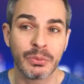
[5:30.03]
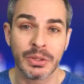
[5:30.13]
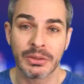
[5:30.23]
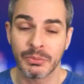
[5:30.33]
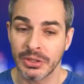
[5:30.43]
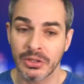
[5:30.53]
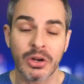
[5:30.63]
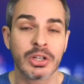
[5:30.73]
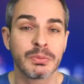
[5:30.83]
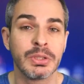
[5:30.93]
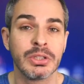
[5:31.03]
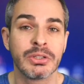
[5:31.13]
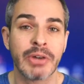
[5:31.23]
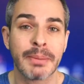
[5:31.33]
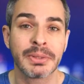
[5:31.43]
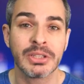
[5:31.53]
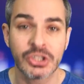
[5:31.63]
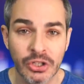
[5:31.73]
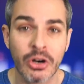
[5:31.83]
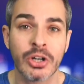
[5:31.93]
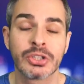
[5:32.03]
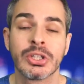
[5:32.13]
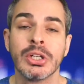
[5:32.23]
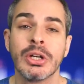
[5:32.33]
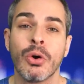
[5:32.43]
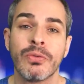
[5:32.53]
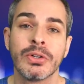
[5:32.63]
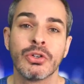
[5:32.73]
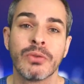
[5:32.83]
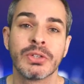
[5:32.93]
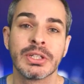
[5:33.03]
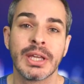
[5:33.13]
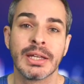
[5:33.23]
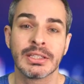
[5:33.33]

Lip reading: with the cars being rapidly charged over and over again,